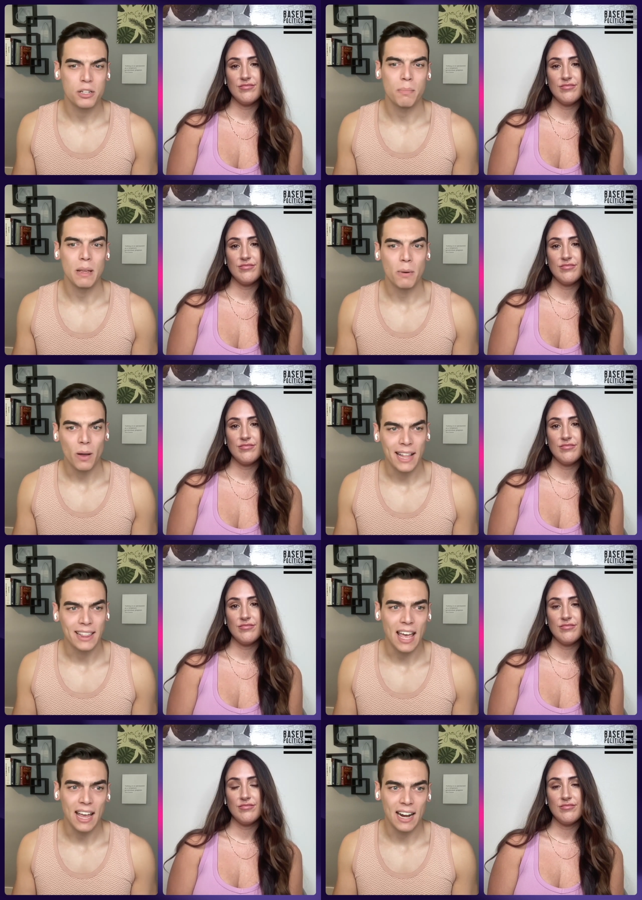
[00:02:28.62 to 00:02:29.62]
Speaker 1: of people at the
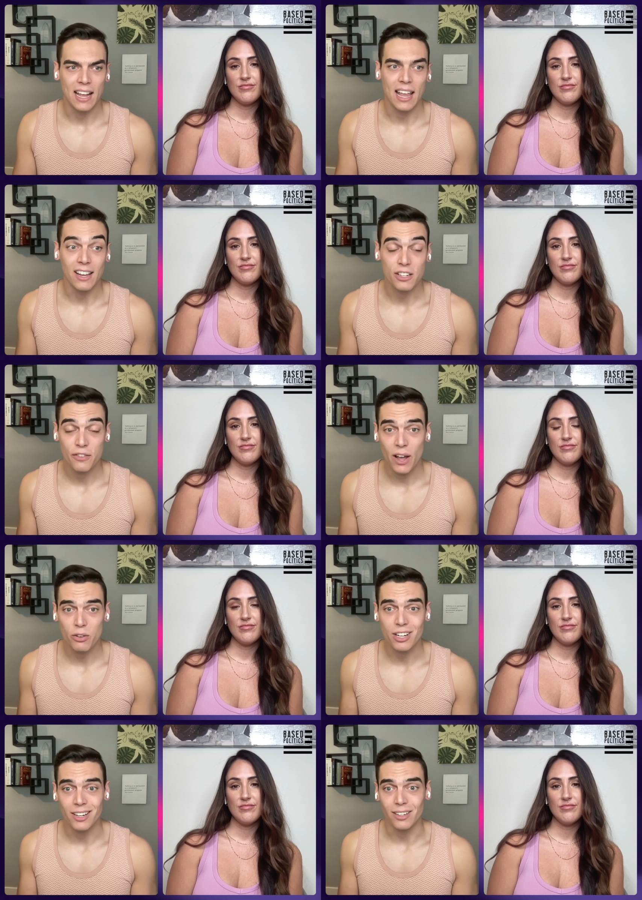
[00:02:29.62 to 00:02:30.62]
NIH,
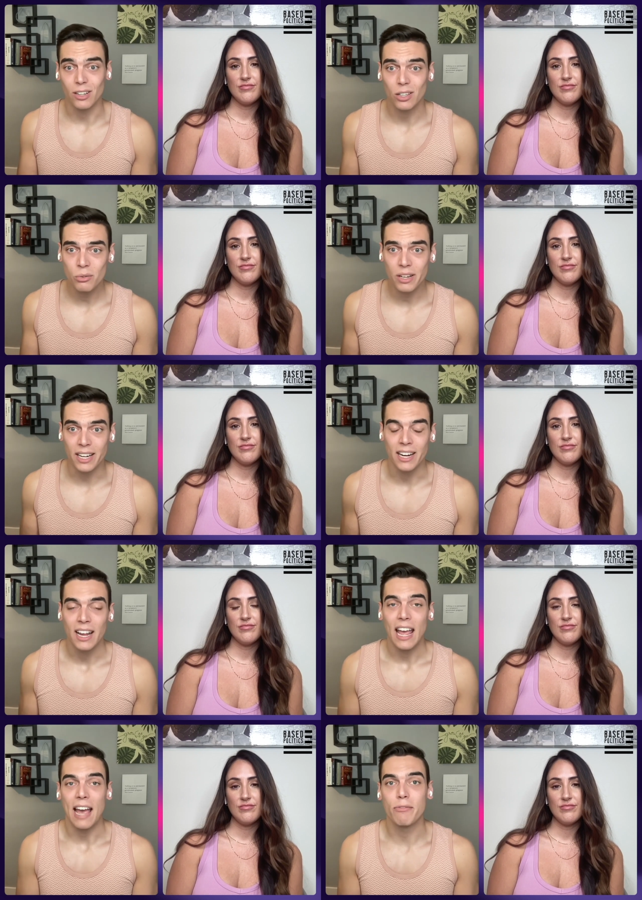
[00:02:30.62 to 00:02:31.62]
Fauci included,
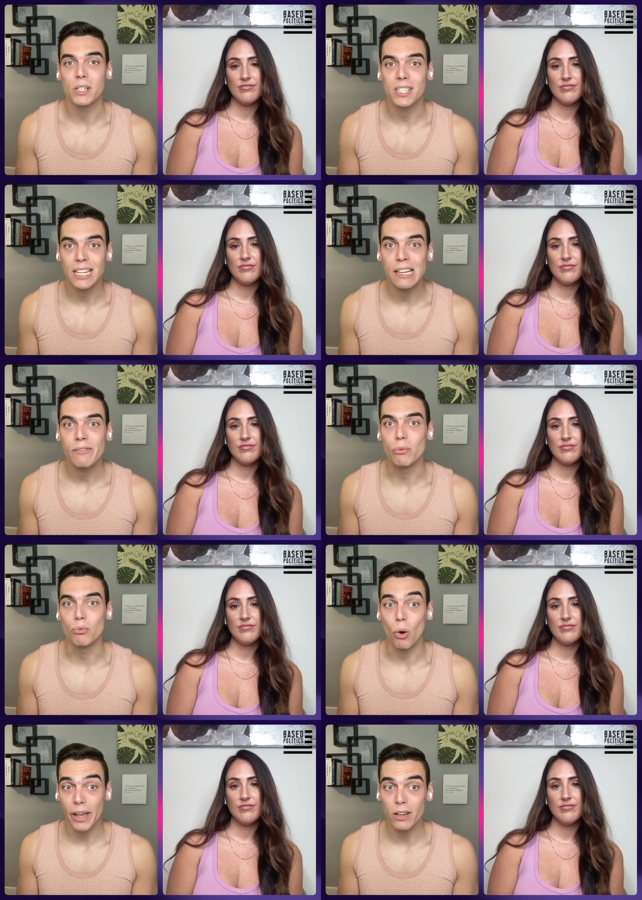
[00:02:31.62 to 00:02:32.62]
have received
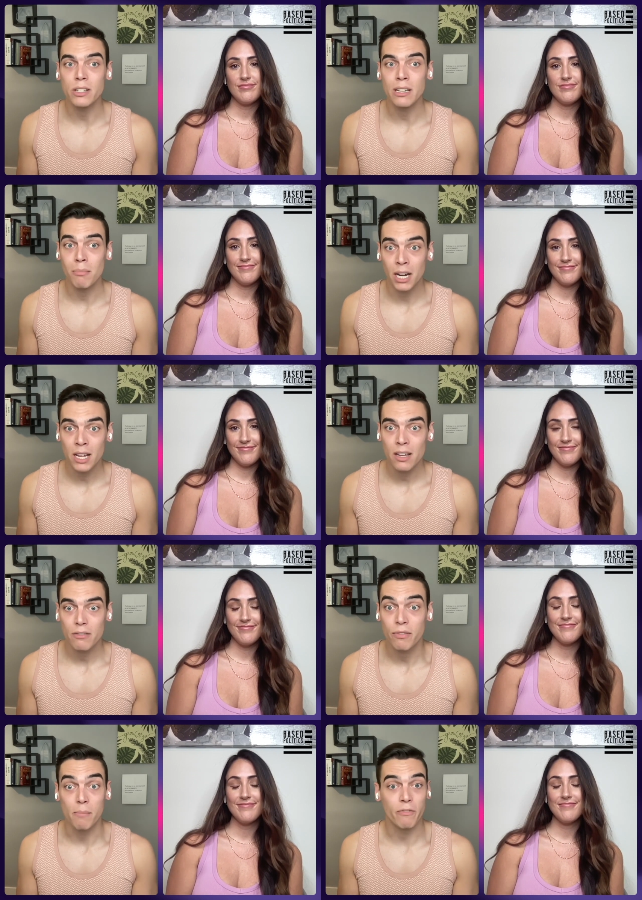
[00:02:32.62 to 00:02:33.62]
royalty money
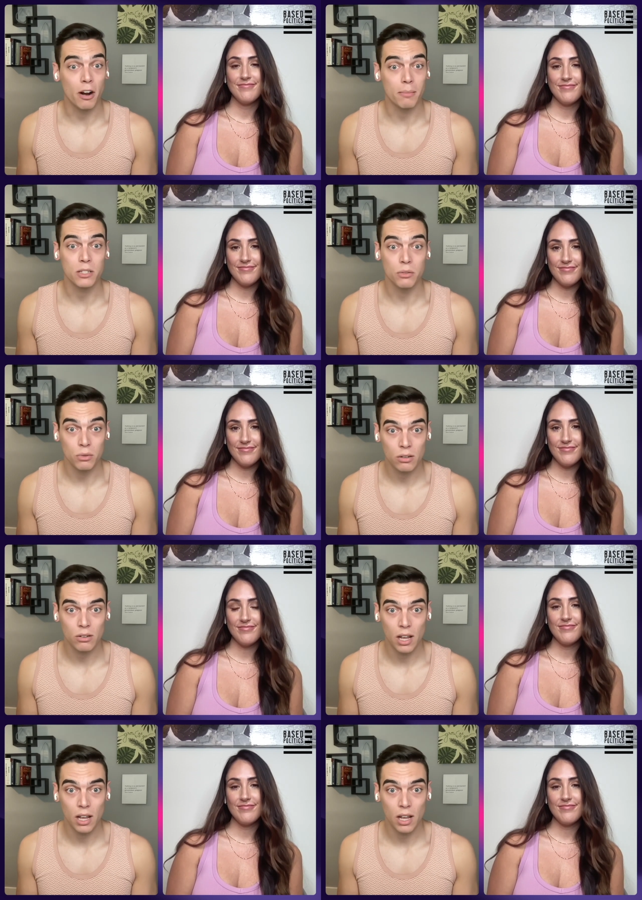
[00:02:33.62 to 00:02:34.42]
from pharmaceutical